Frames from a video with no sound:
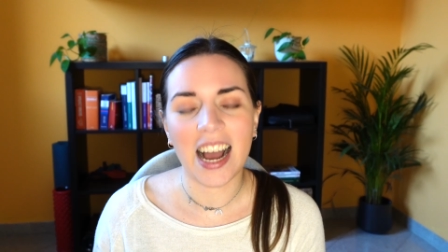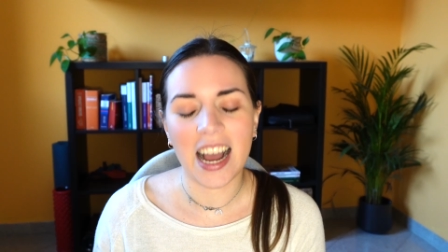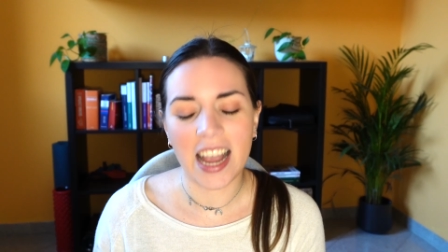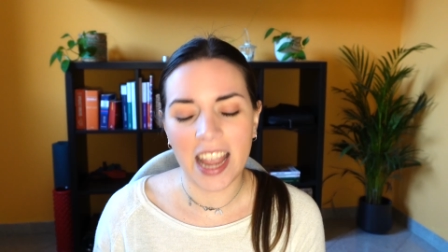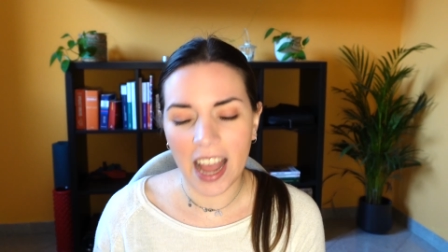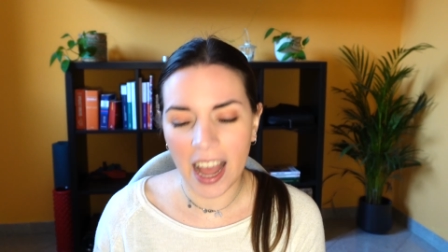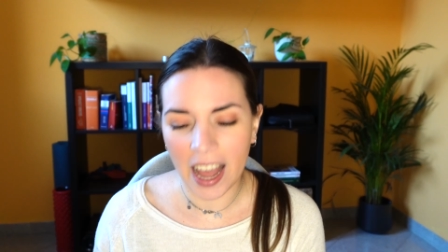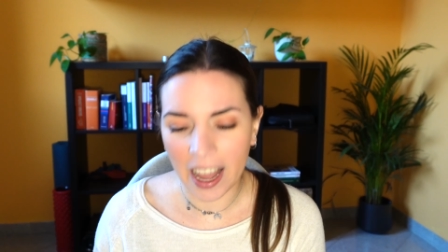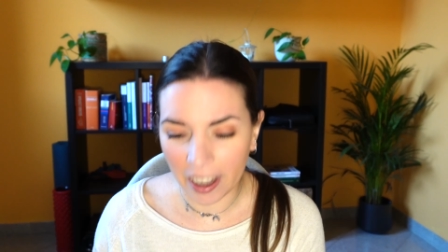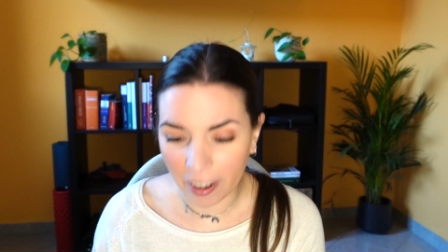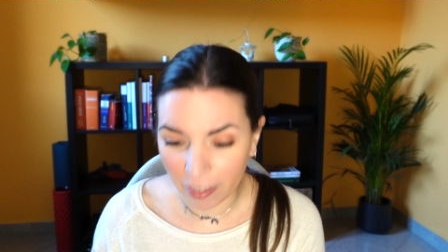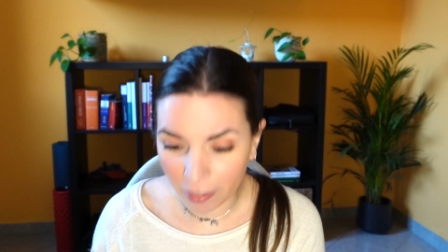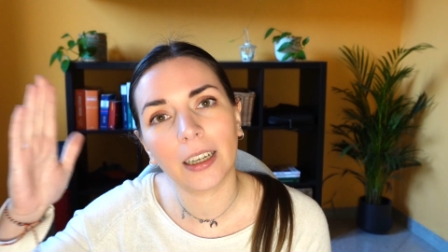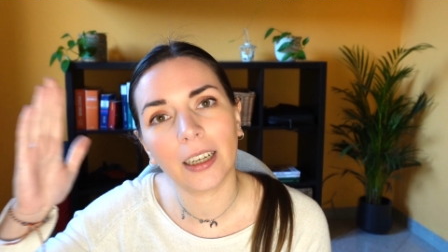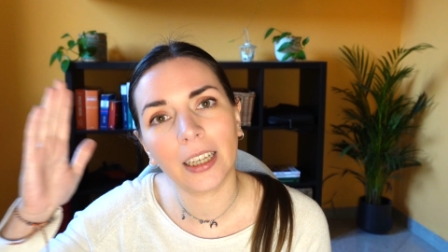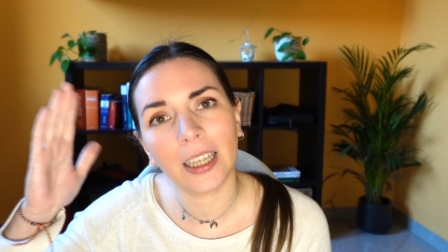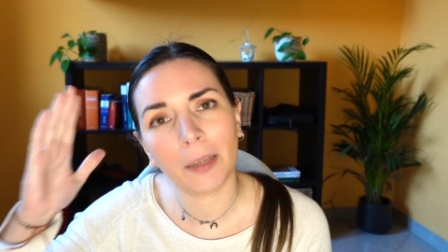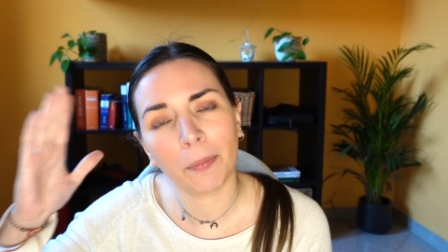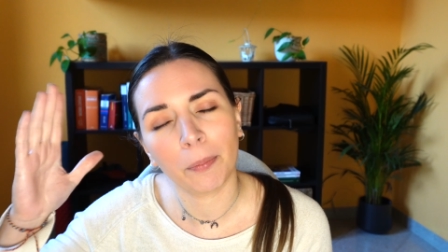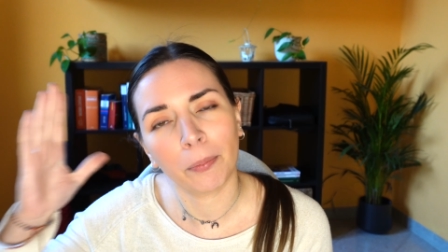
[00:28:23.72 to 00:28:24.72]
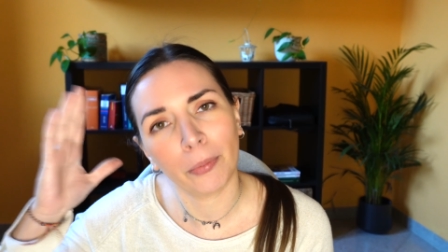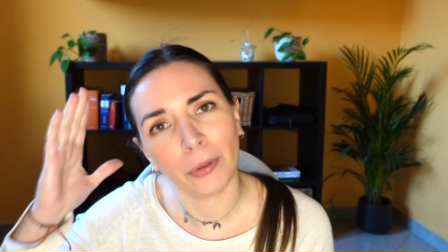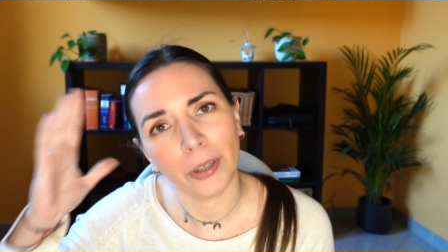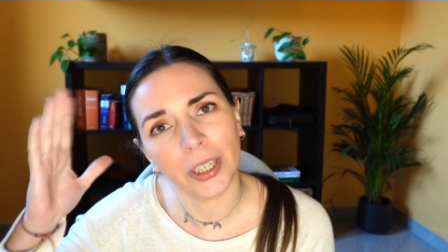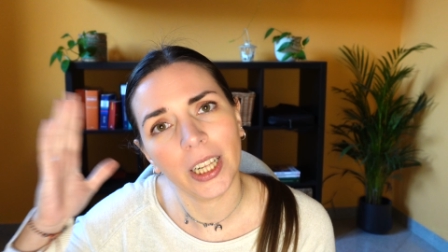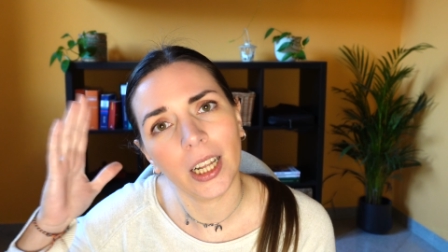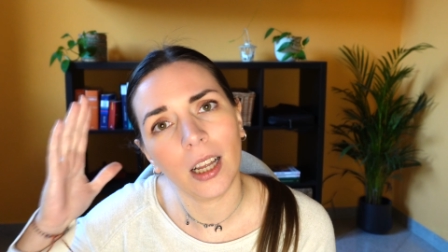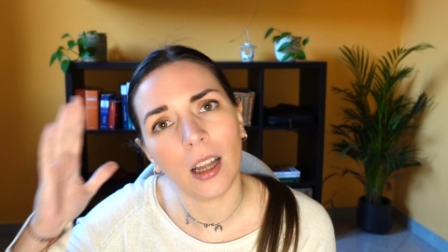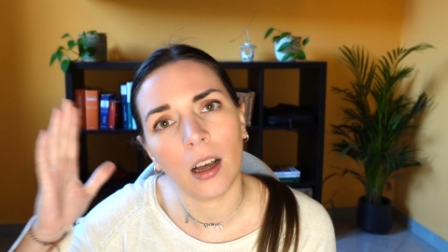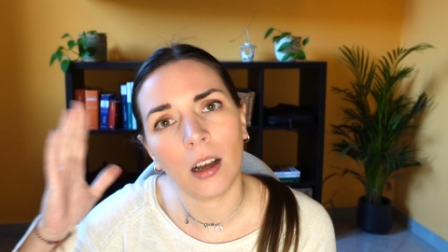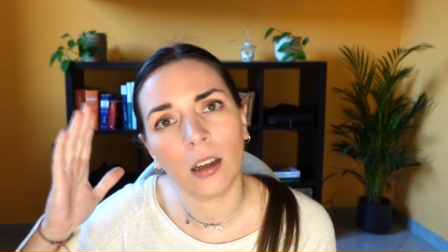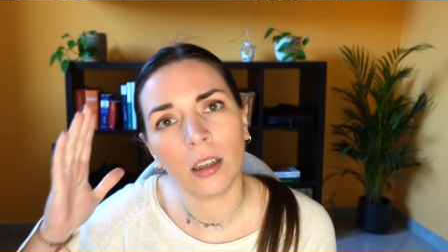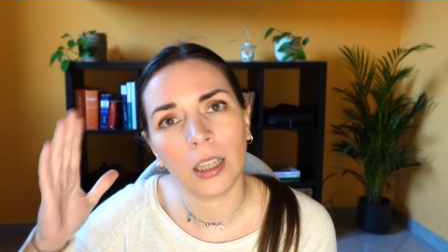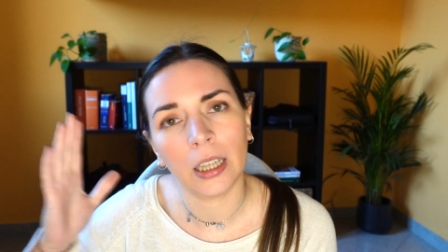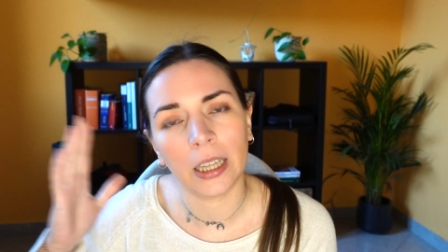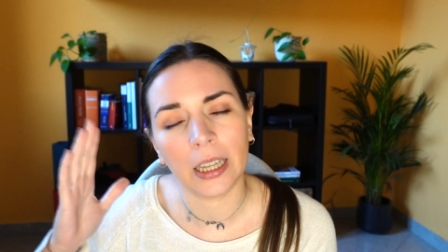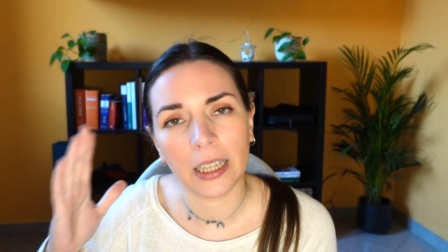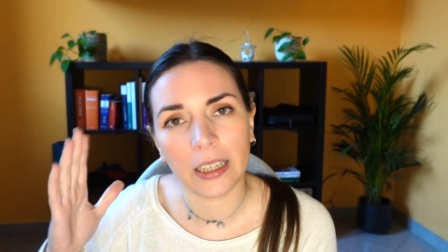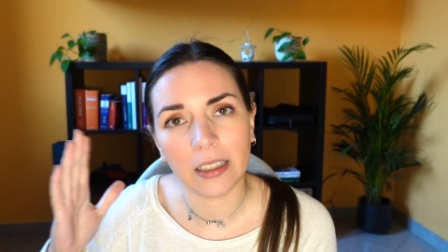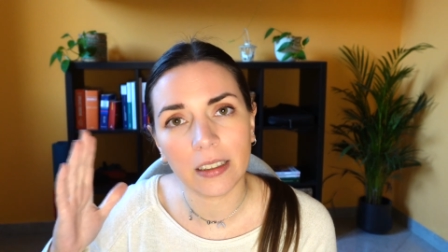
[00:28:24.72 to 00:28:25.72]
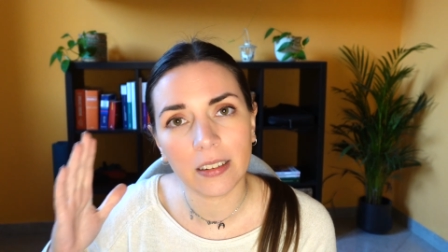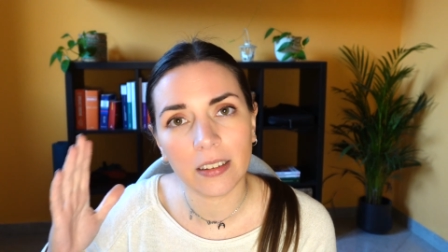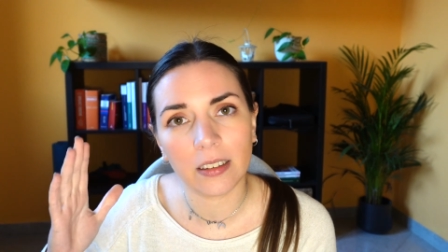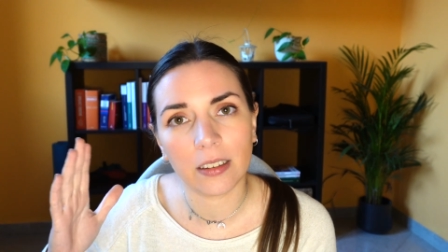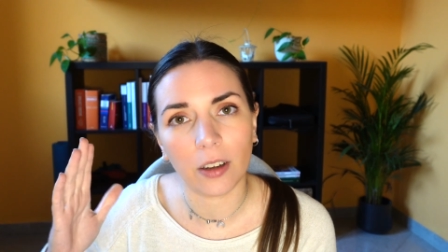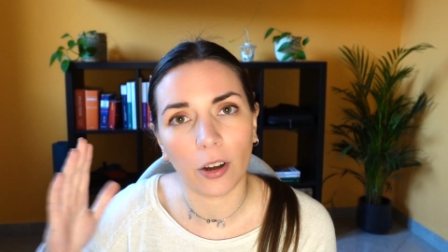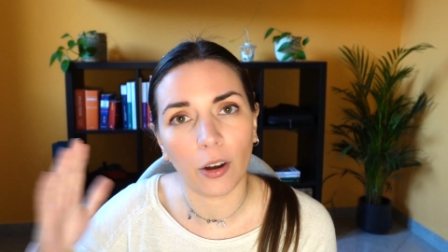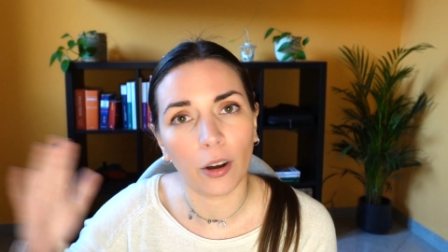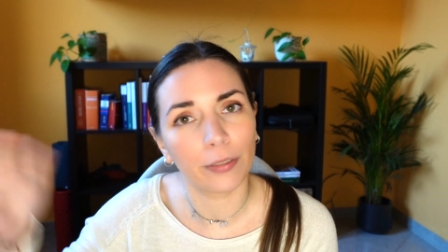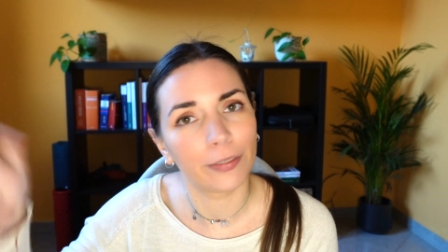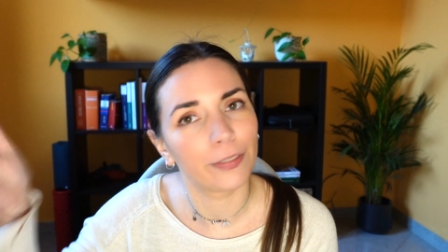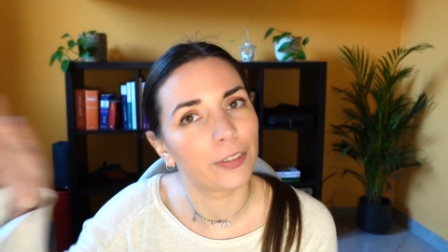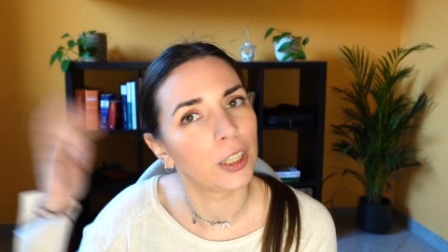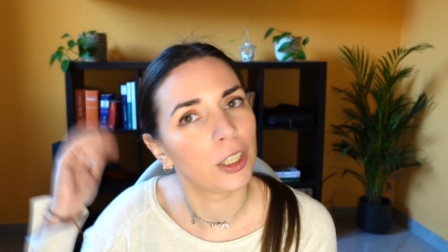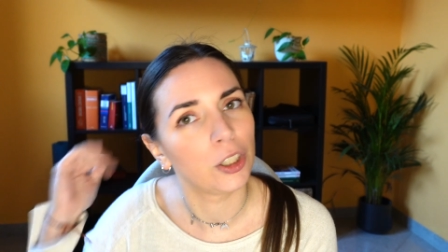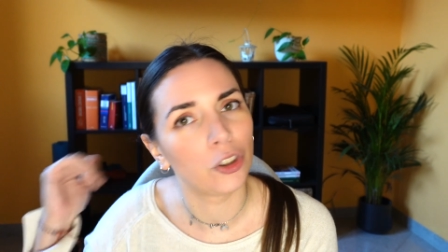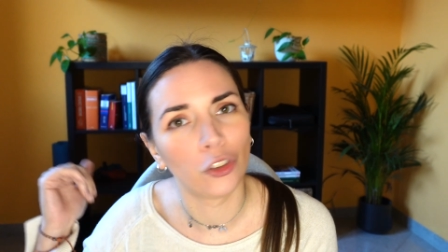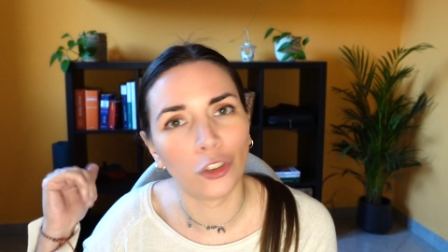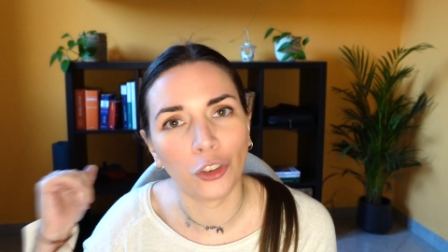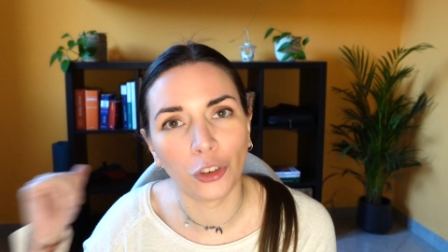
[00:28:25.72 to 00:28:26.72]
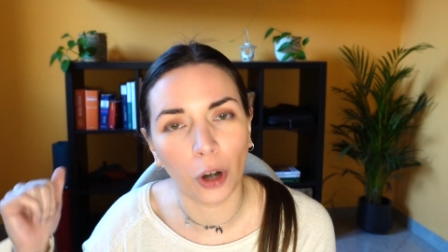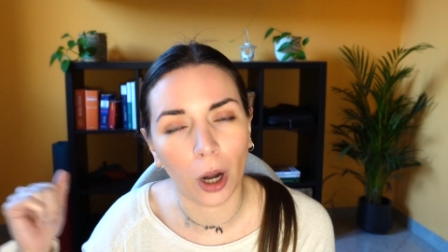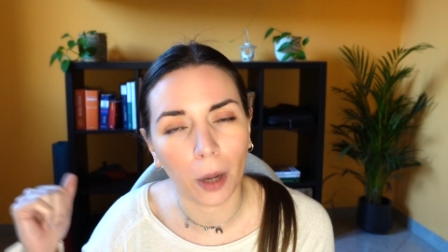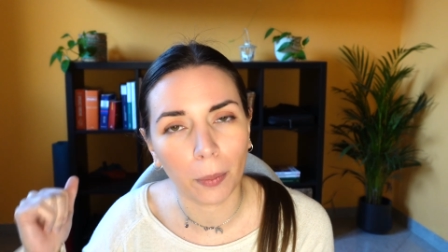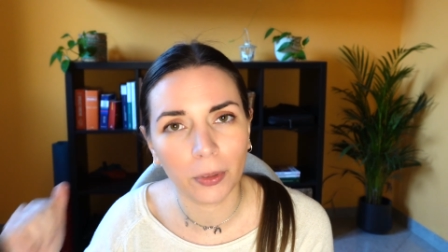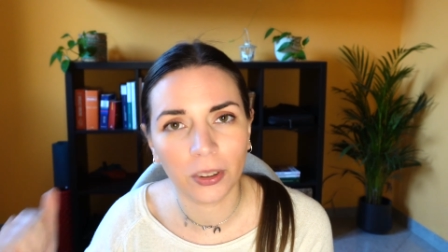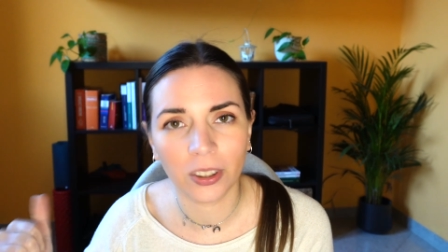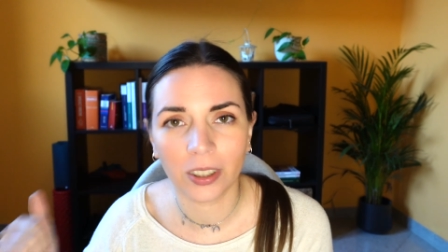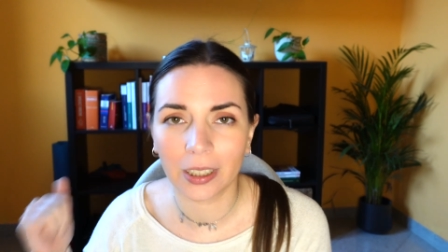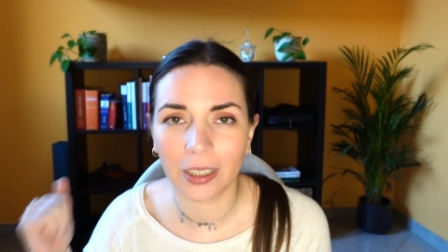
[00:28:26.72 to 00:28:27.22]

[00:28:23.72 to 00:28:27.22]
I have a pretty long list of dropped